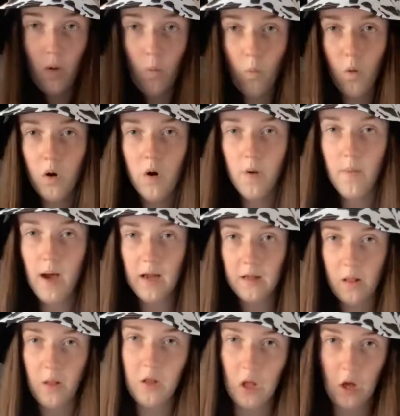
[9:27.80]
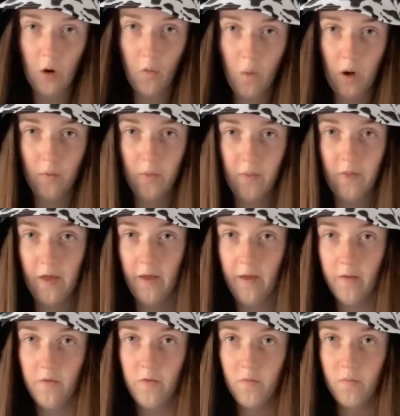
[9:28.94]
where am I gonna go wearing
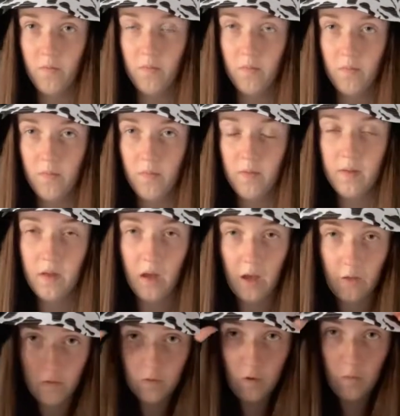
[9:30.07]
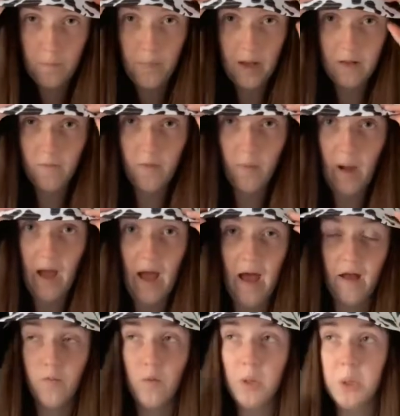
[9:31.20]
this? It's too big for my
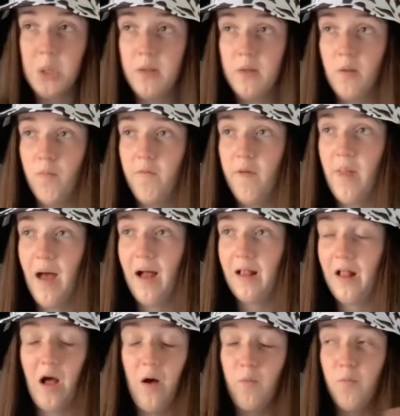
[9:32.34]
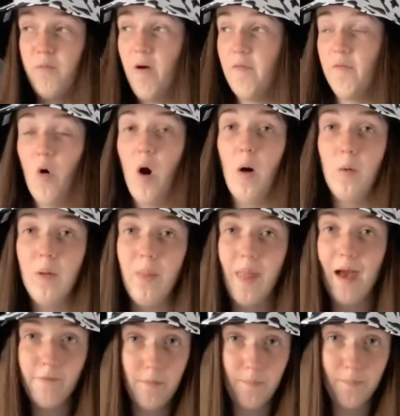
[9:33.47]
head, which is something that I, I, I thought I would
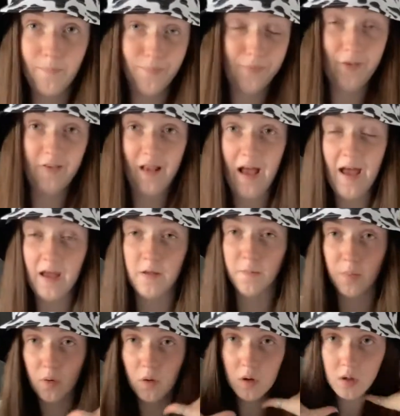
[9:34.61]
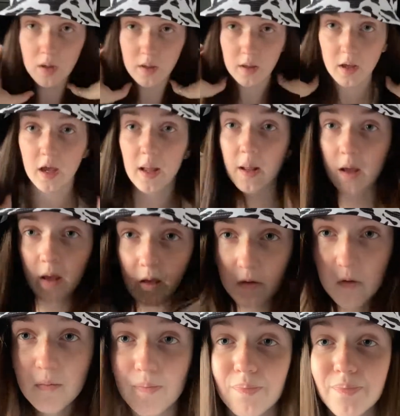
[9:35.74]
never say, but it is.